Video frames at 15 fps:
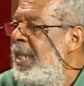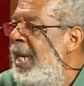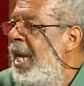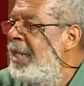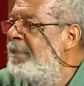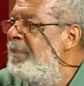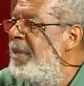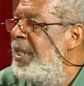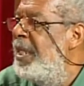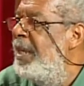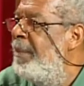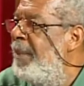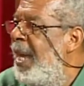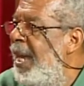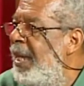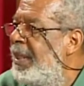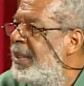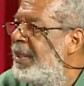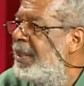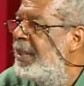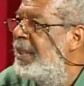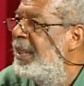at midday
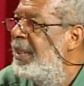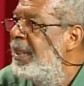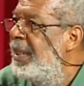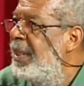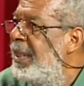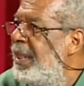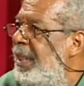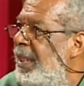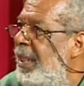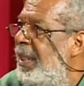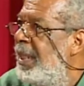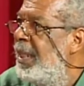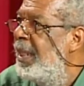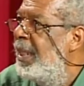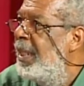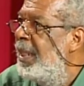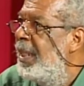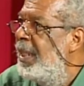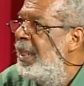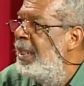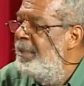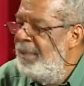Mass
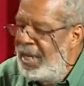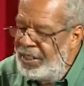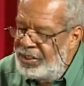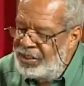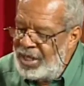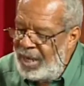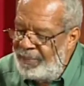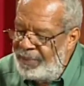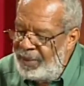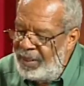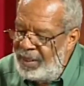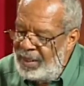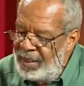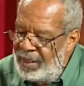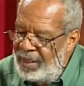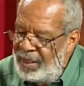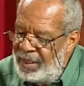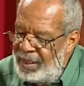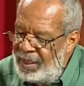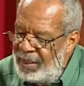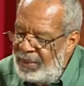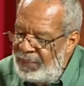in my chapel,
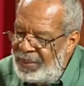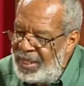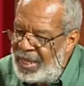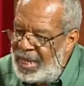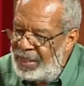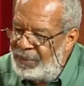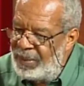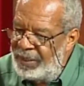we had,